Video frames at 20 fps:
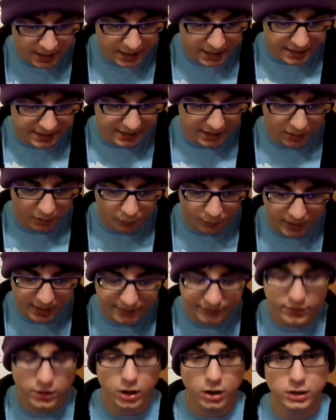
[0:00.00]
Now we
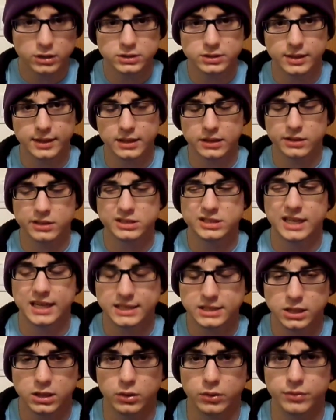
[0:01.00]
have cards like the
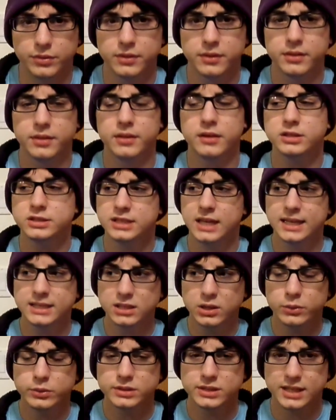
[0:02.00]
Chateau. The
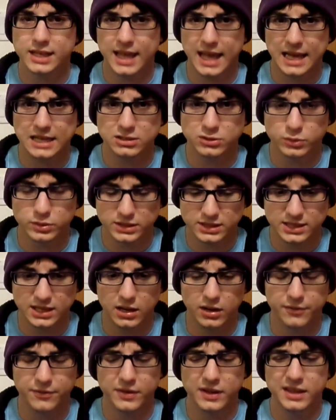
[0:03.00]
Chateau is the castle
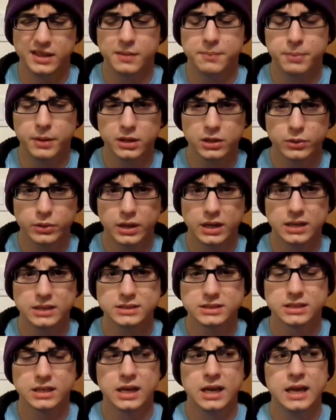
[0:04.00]
itself, and the
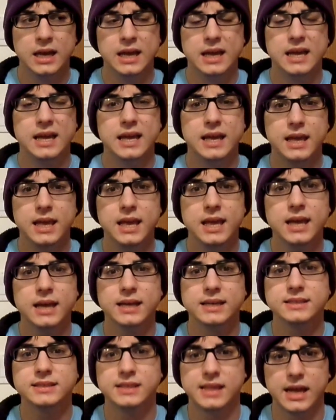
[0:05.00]
Butleresque, He
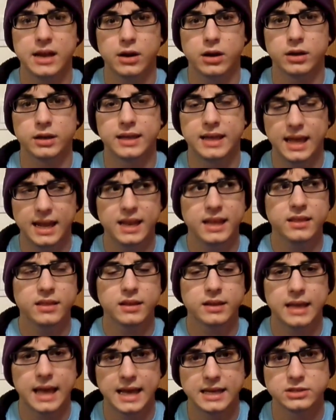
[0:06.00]
is there getting the
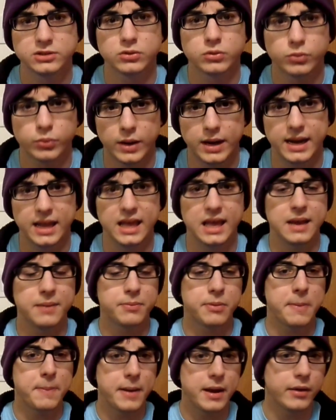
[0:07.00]
castle ready and
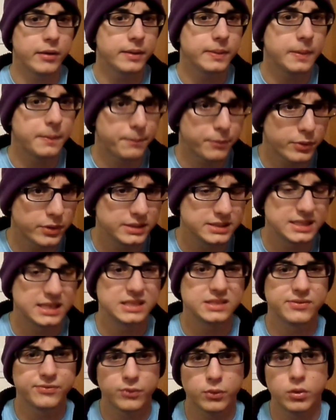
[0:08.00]
preparing the
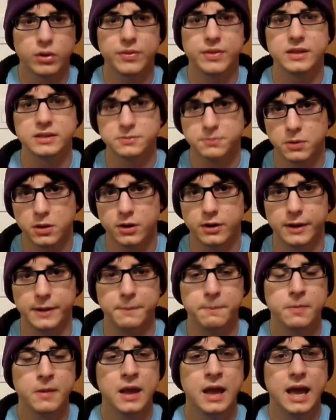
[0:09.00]
princess for this party.
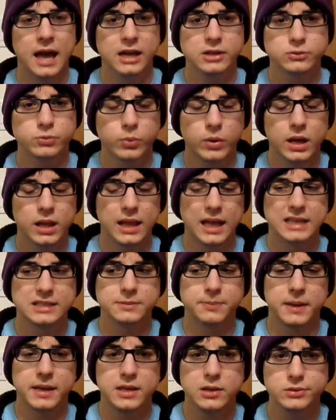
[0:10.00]
As well as
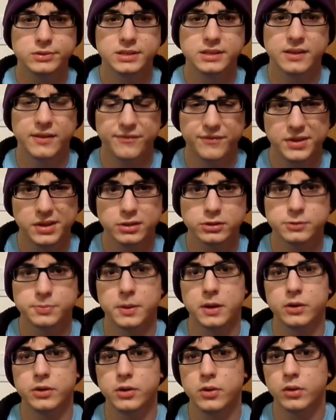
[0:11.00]
by using the field
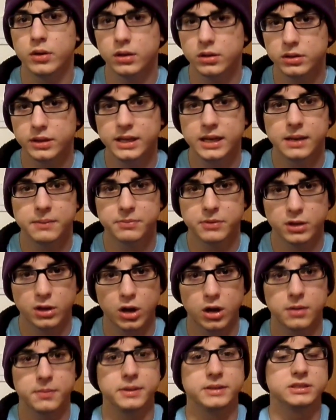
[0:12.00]
spell, you can clean up the
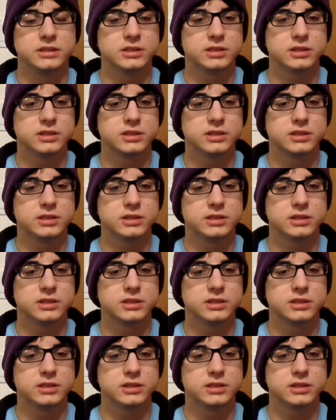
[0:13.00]
garbage.